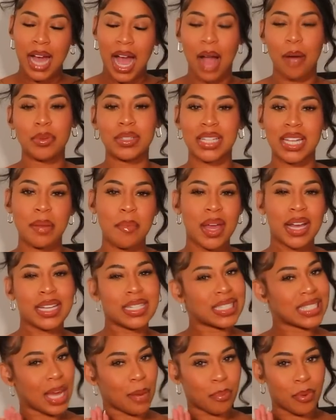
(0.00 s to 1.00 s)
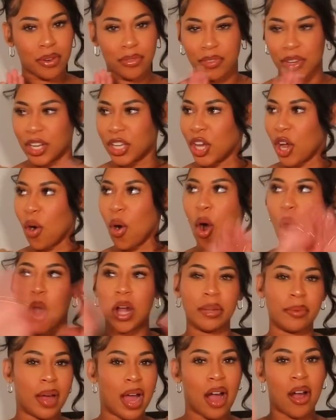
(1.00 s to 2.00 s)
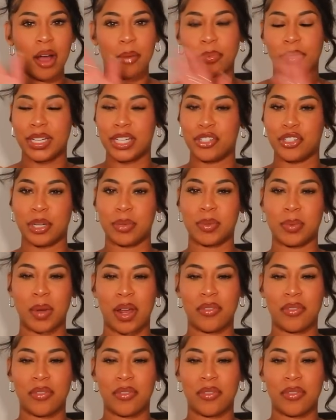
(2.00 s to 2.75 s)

I was gonna make a separate video all about how I plan trips,